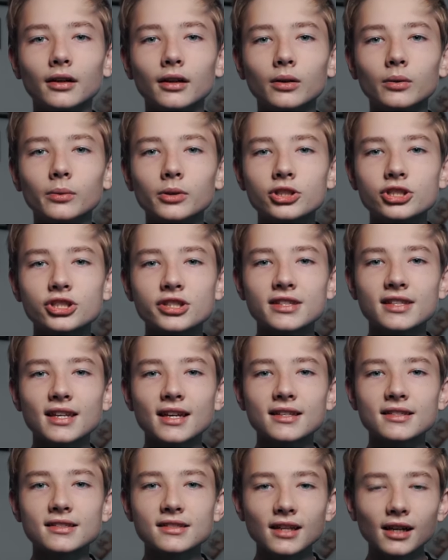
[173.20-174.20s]
which
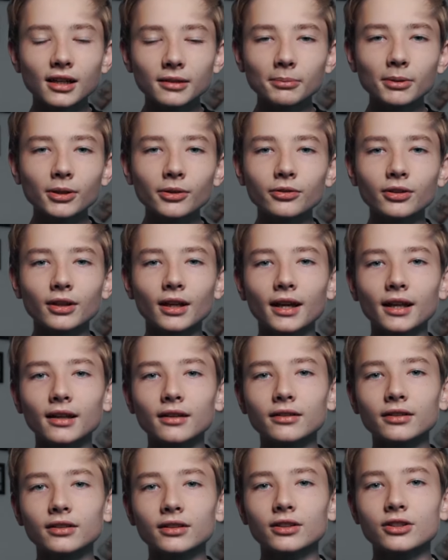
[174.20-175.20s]
says dark mode,
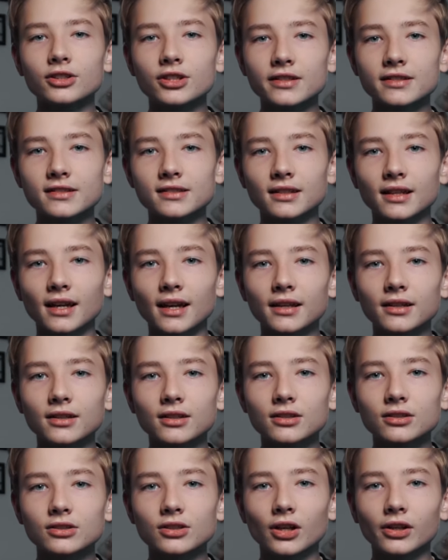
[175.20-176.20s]
and you just can
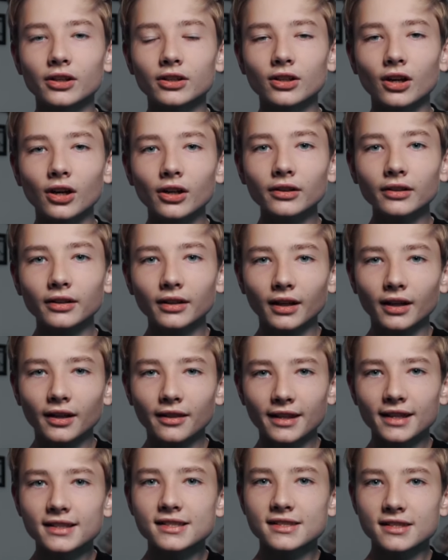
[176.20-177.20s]
turn it on.
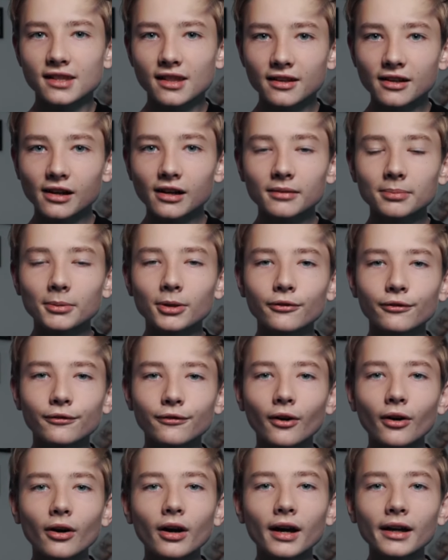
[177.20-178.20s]
That's the dark mode
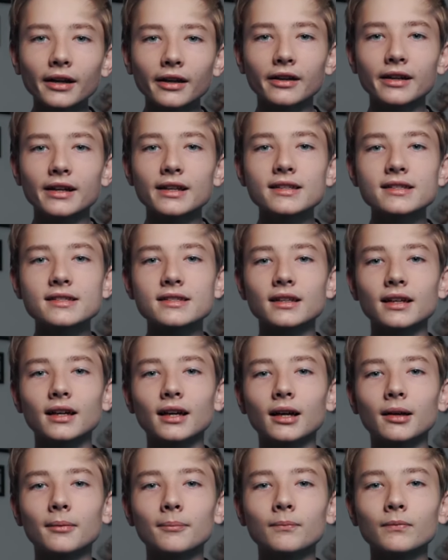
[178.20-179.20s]
for iOS,
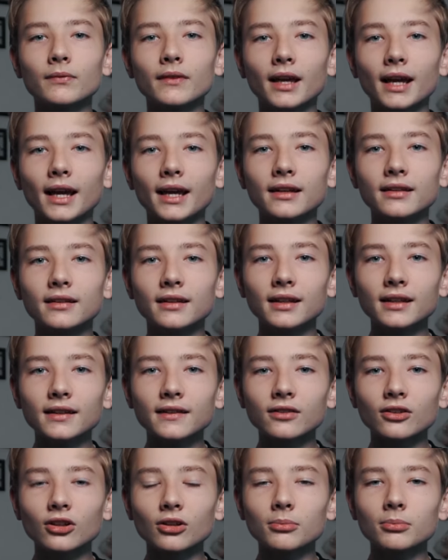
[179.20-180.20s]
and
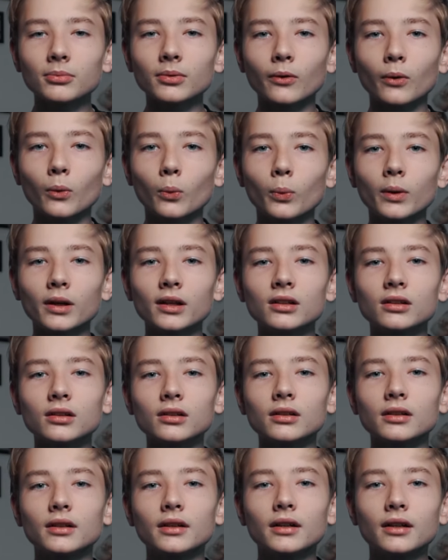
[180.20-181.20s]
Instagram
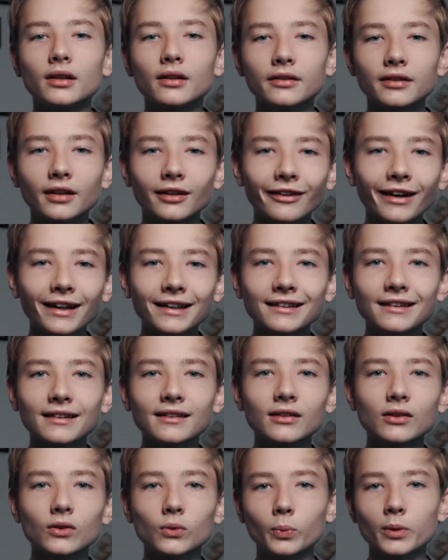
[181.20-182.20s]
will
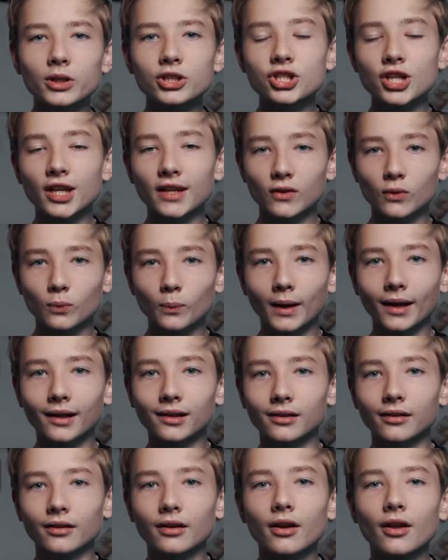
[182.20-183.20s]
directly switch as
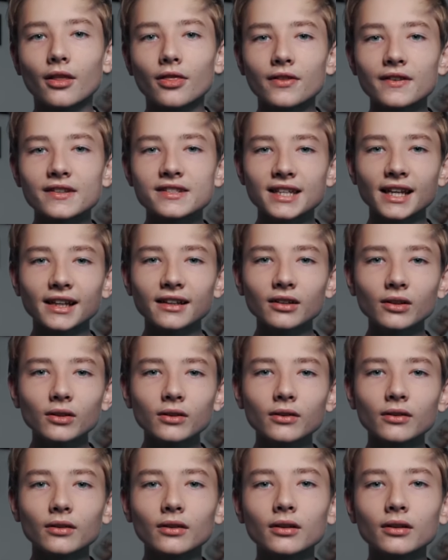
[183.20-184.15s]
well. The second